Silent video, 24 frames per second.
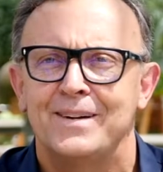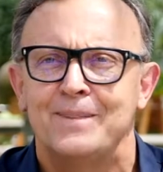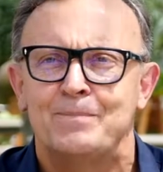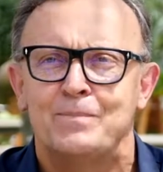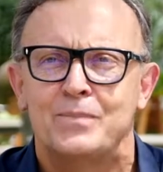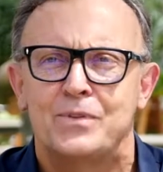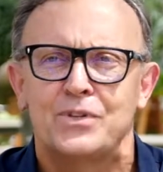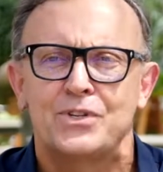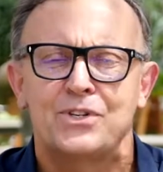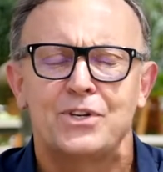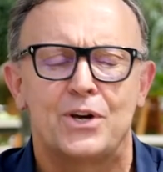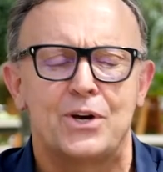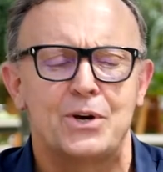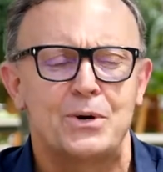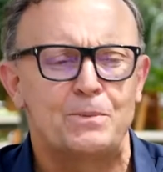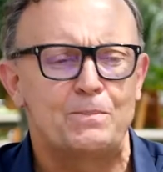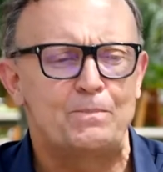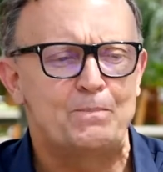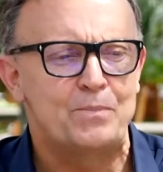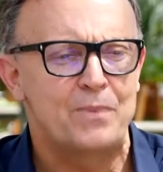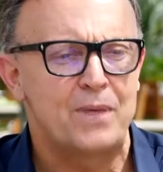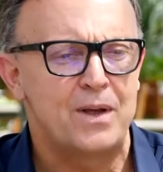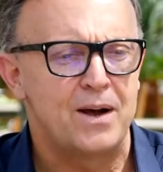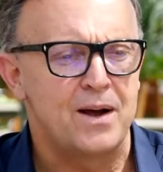so
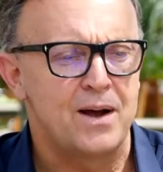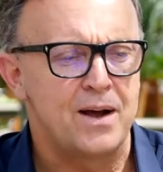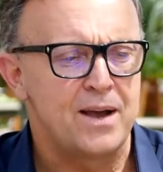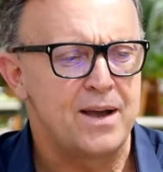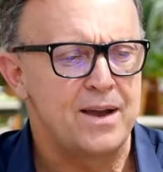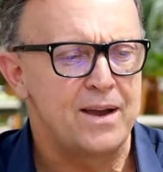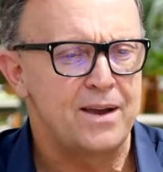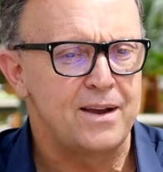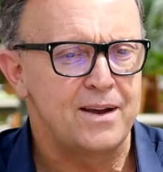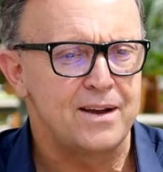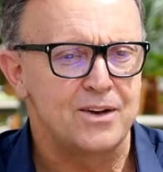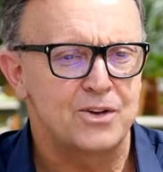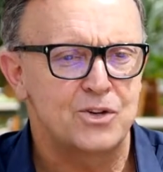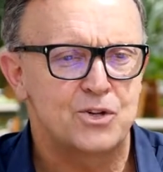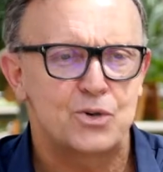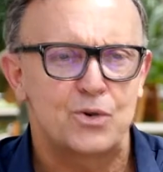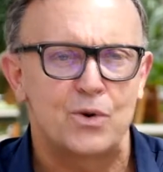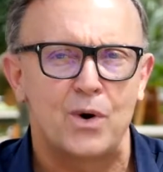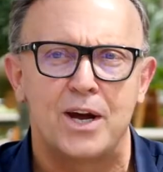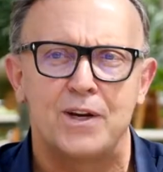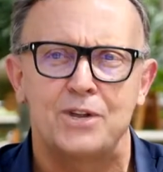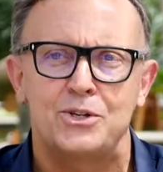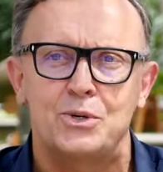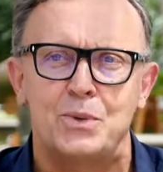I
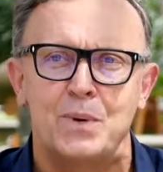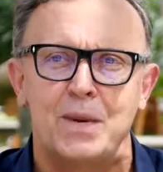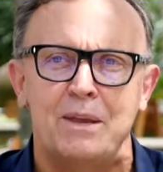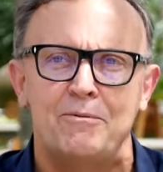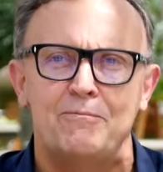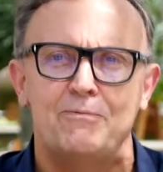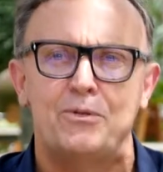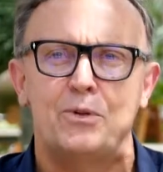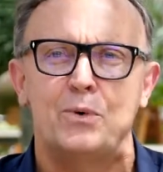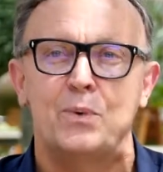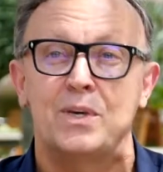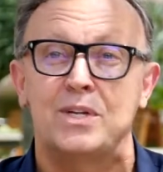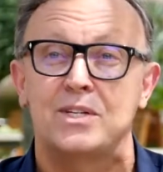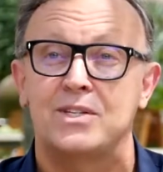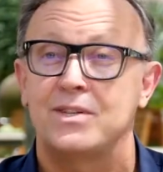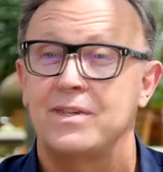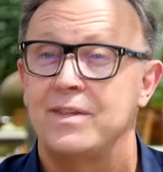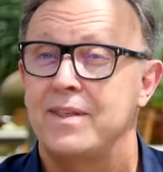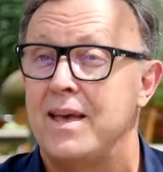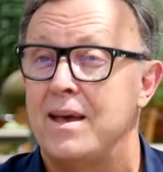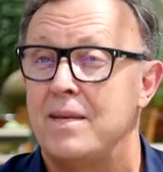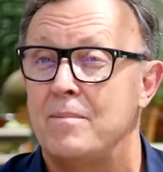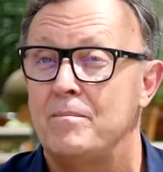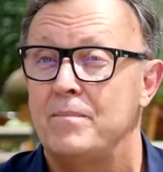try to influence
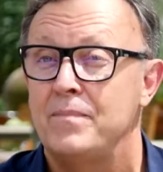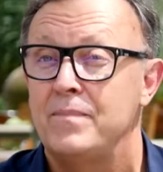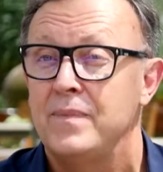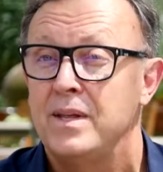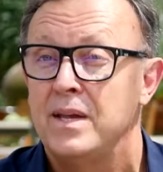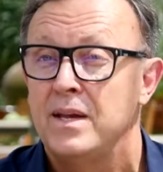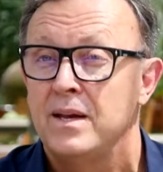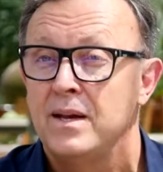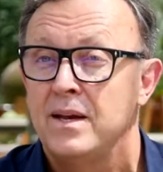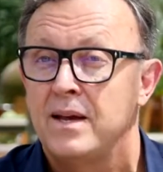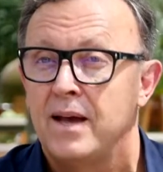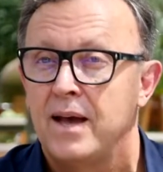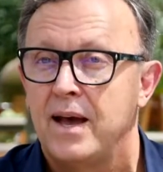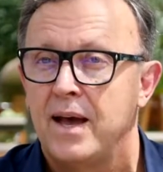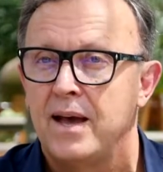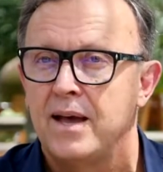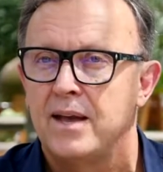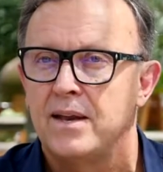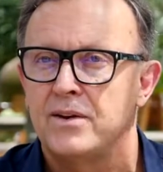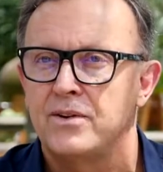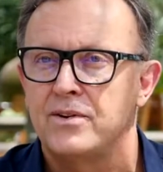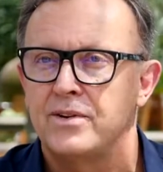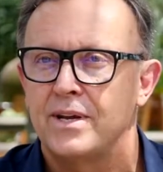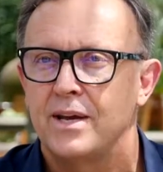them
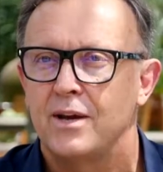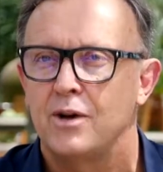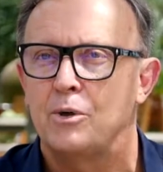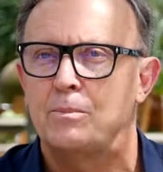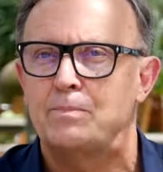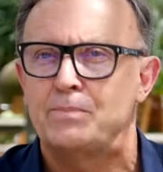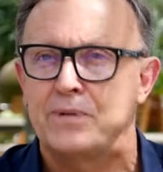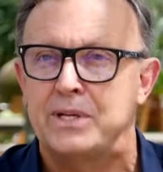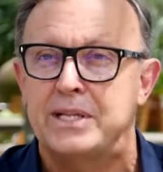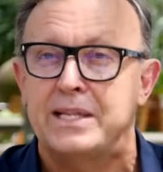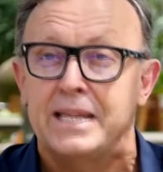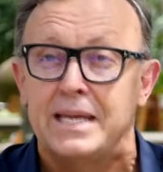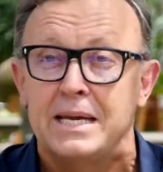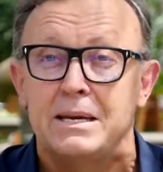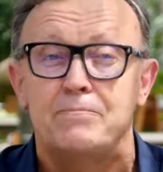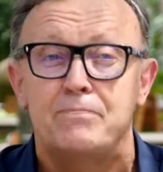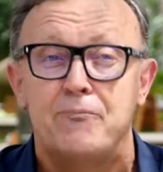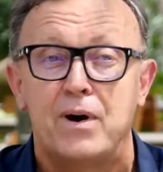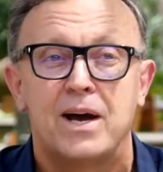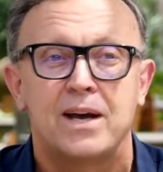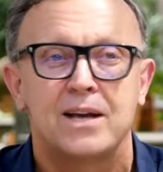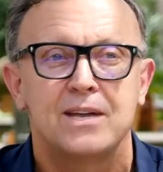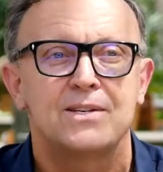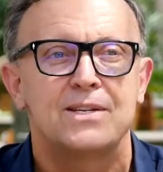and help to lead
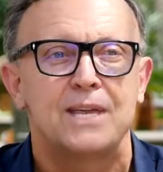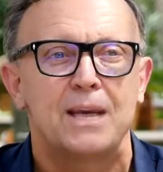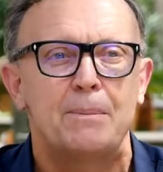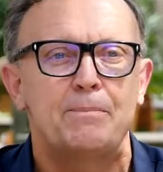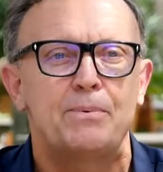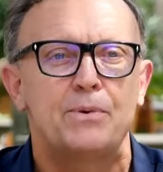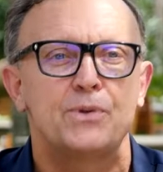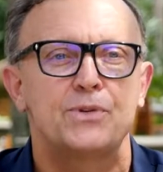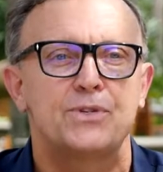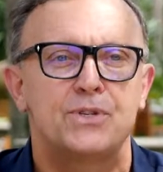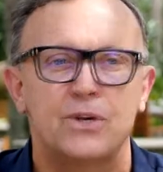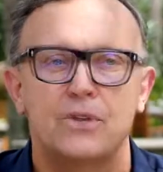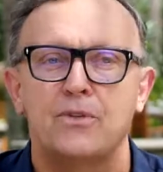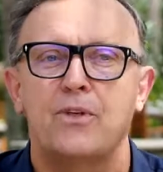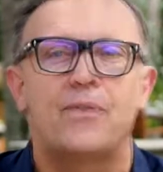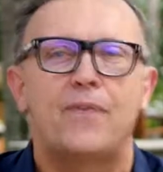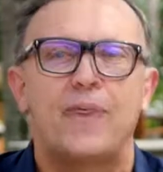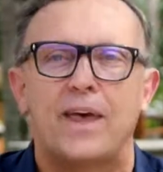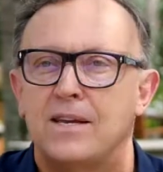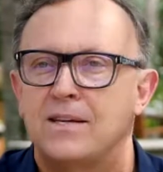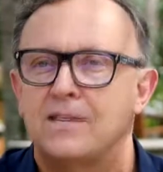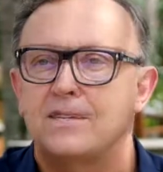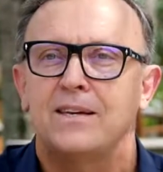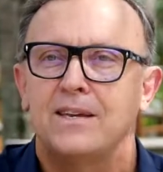by example so that
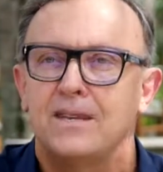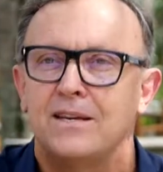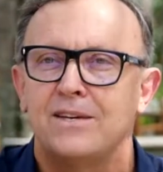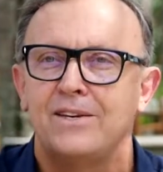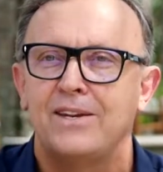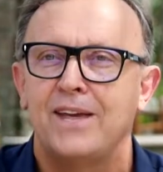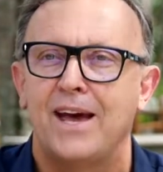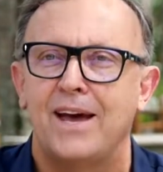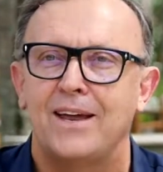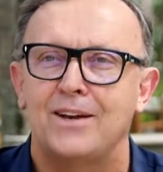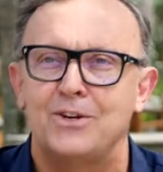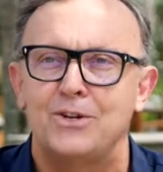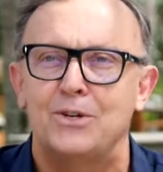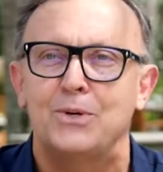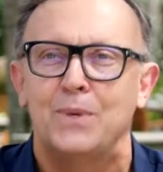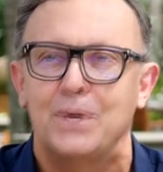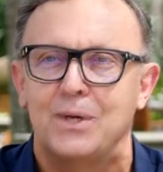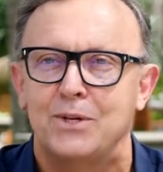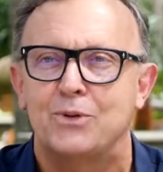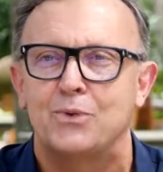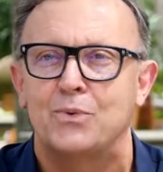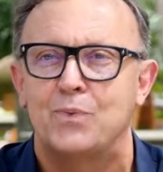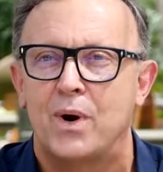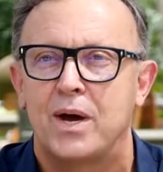they see Dad
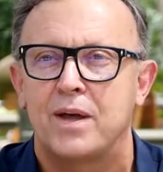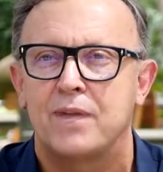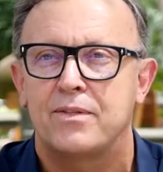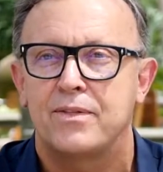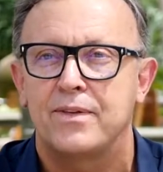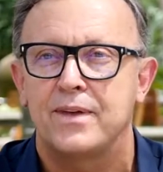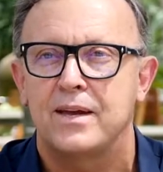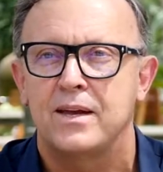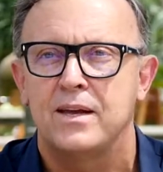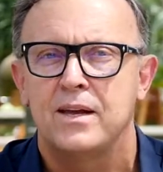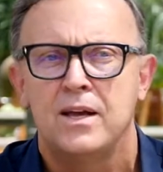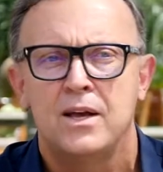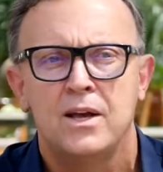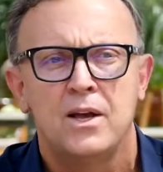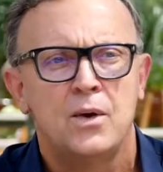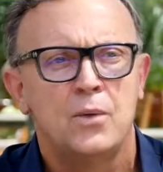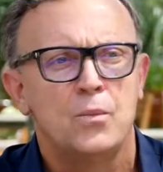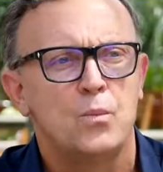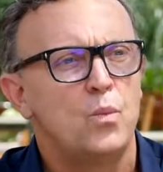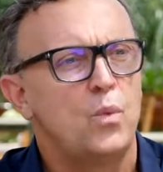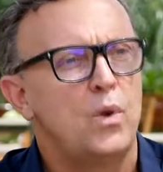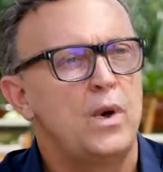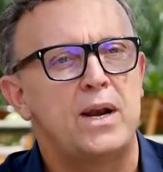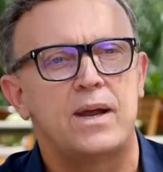doing the right thing
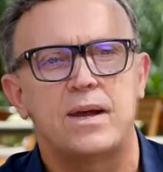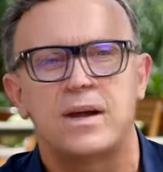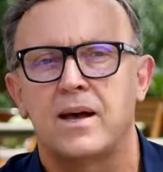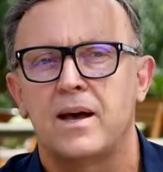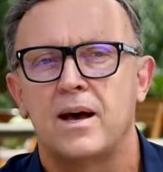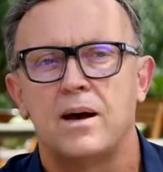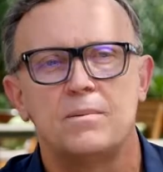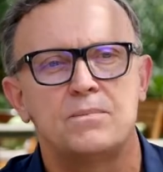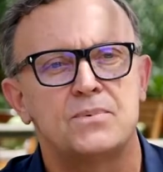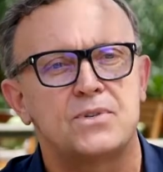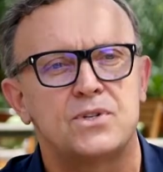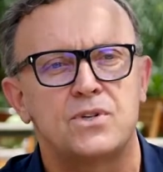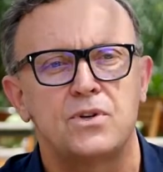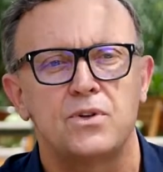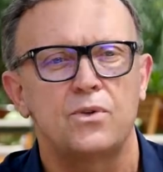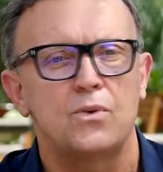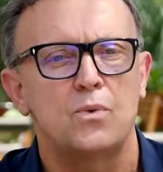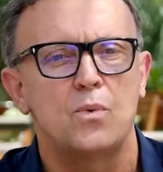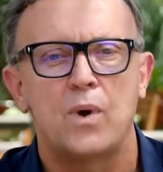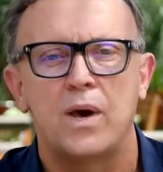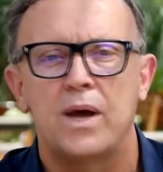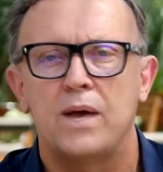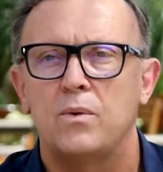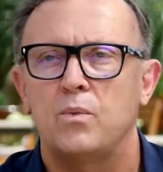when it comes to the
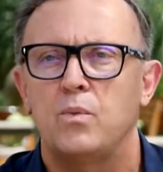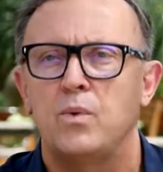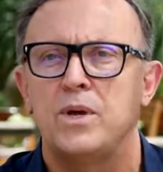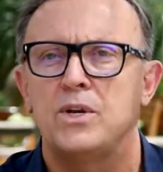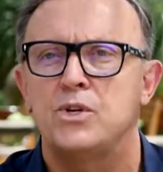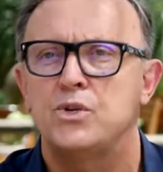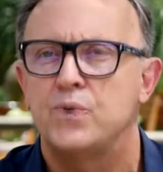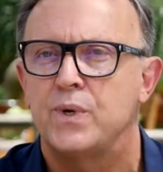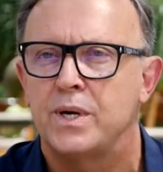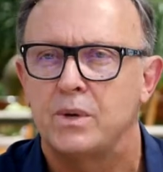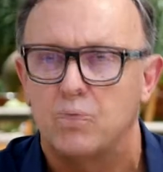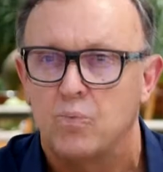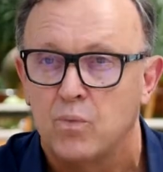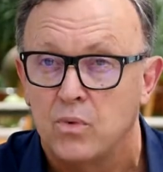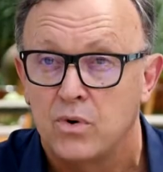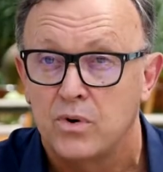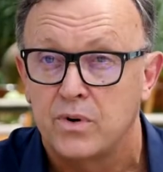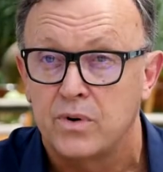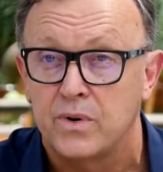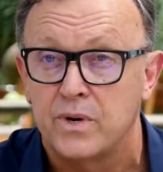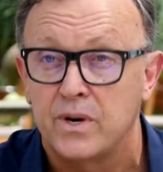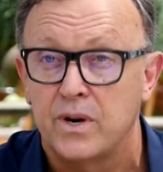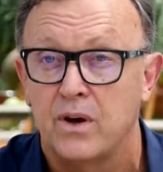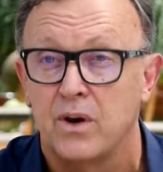way we drink
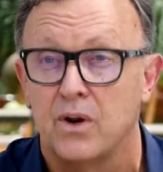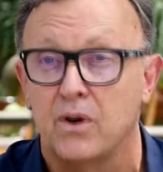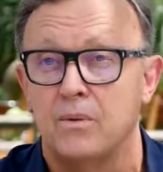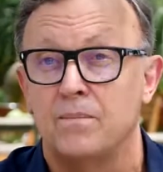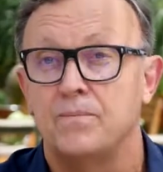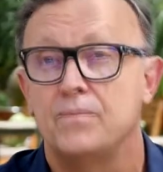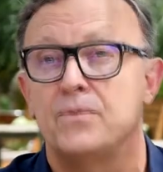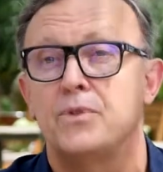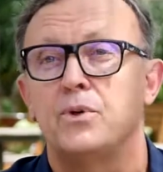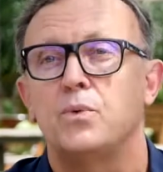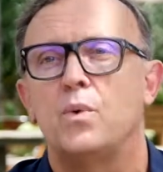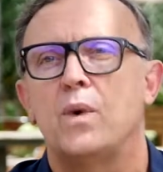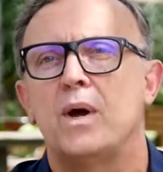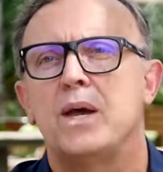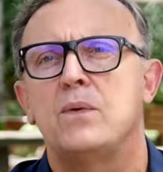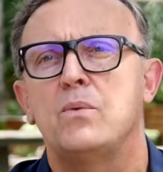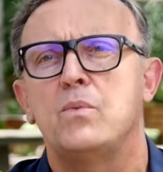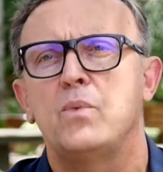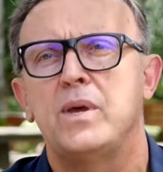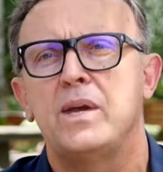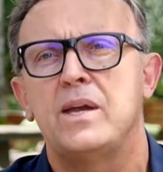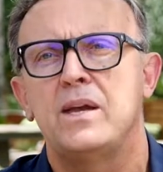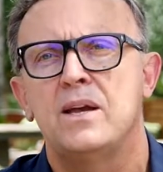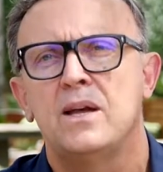water at home, the way
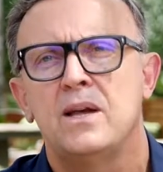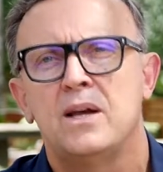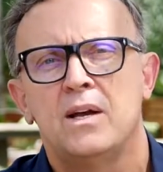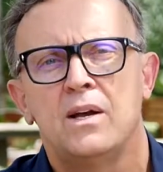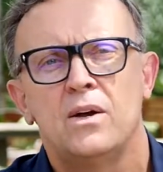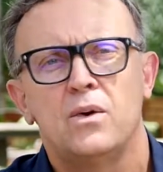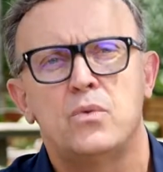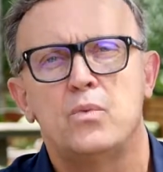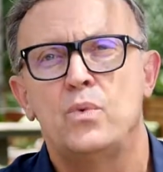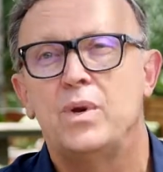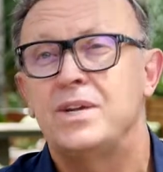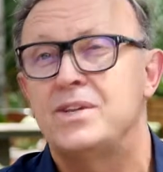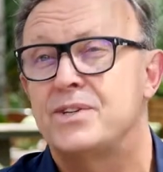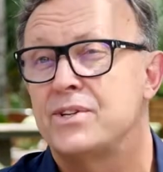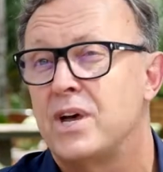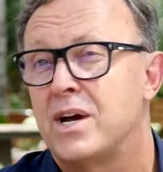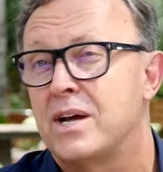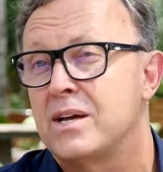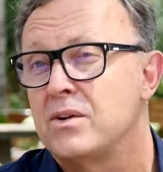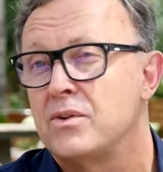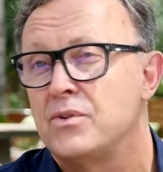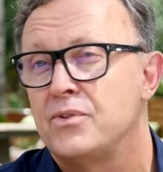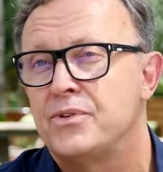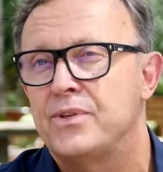we
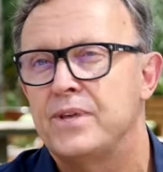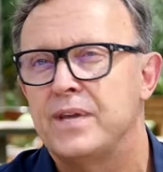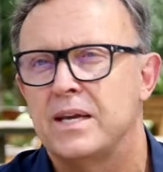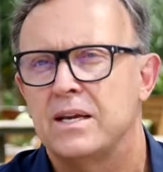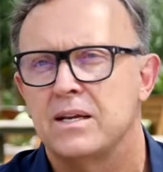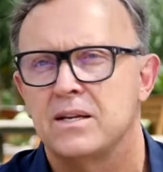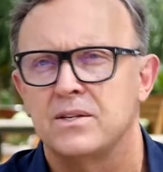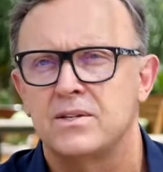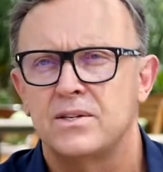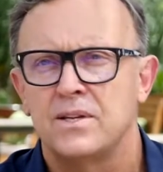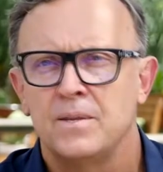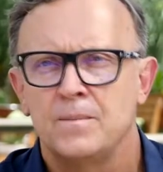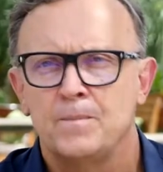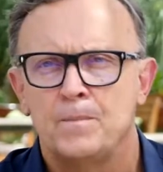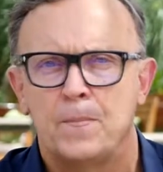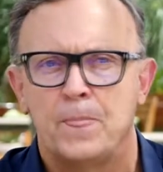recycle things,